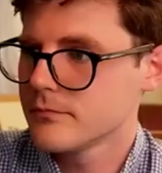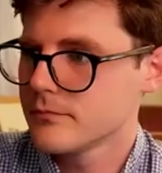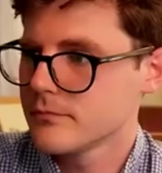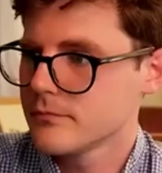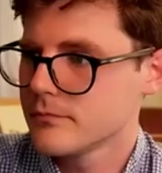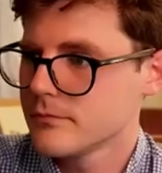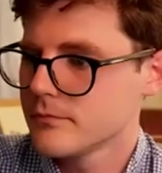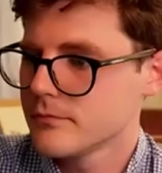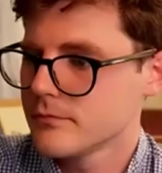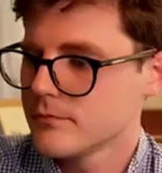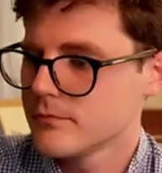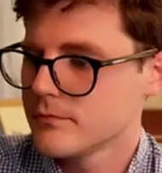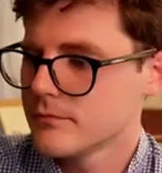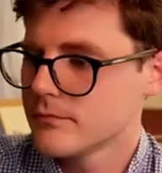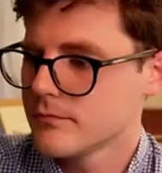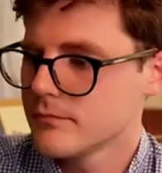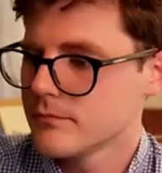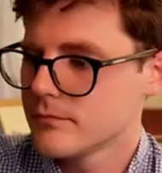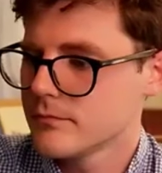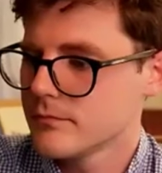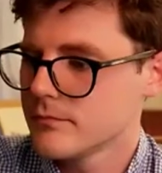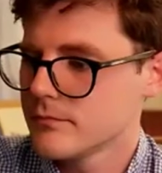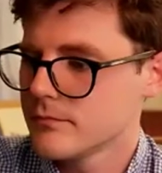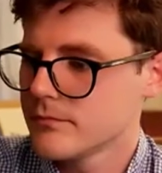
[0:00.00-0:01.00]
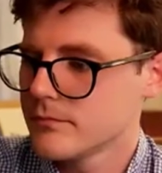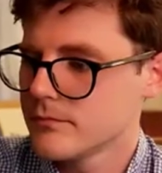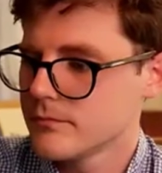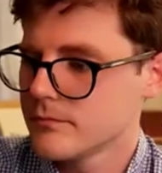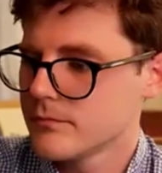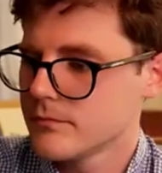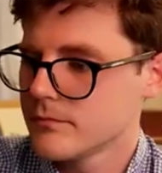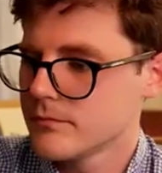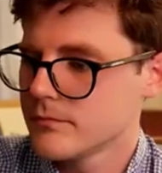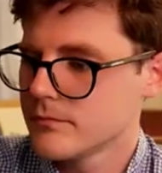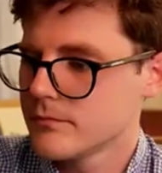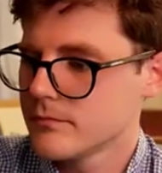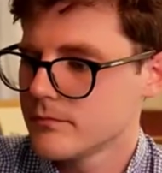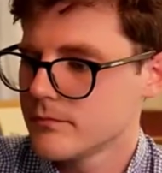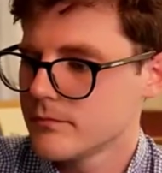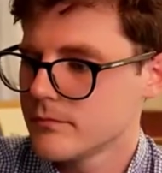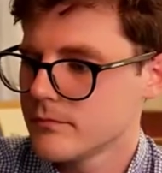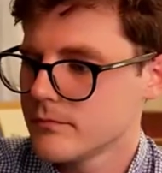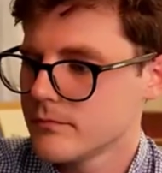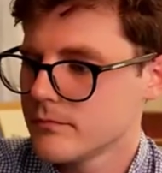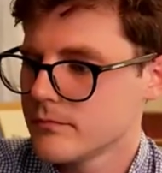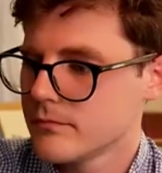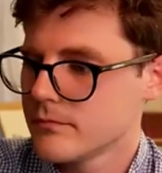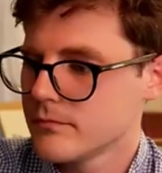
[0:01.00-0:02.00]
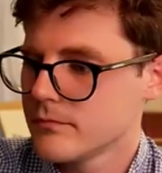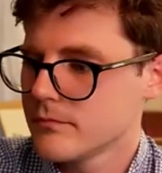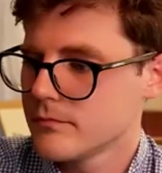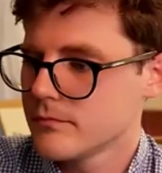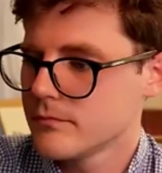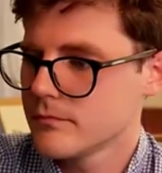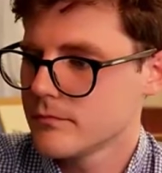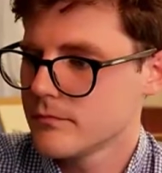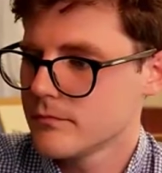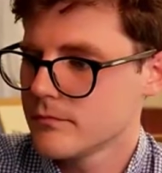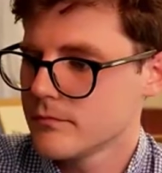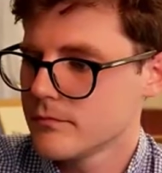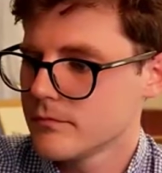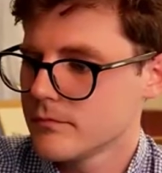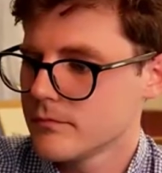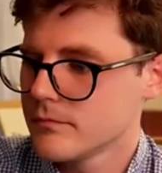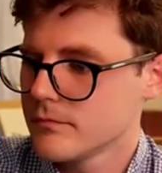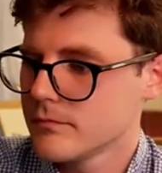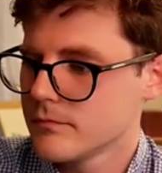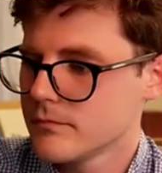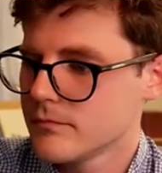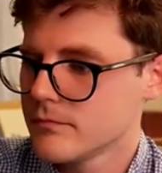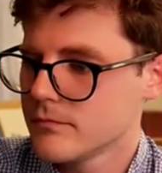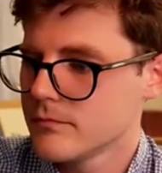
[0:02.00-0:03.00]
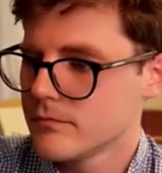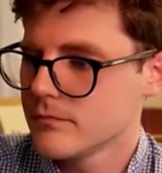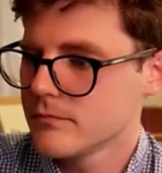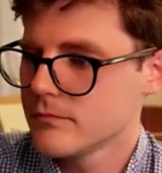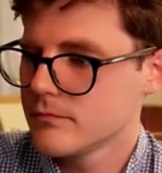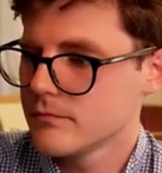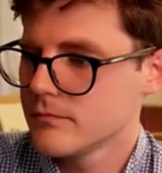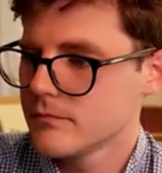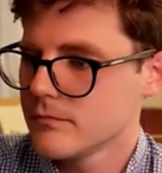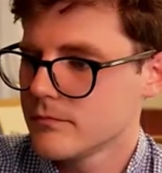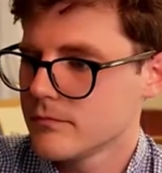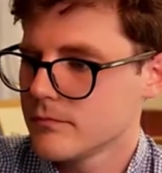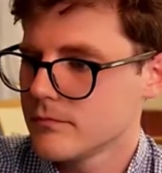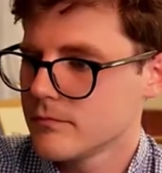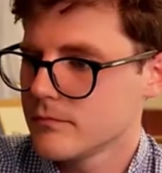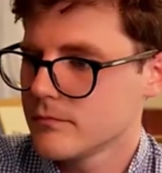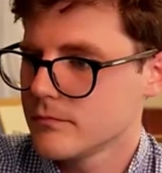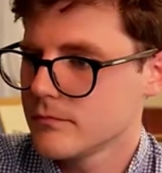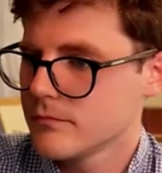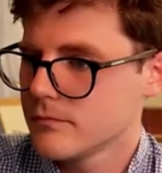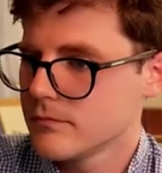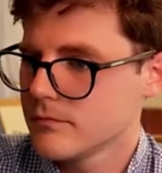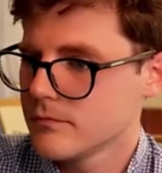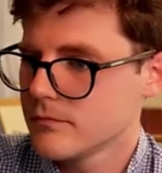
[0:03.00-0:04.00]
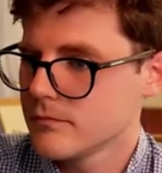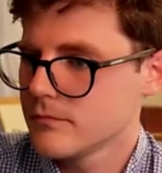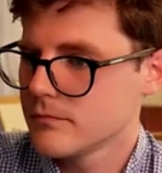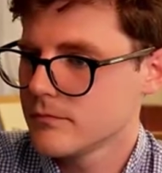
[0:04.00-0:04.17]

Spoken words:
Nothing is said.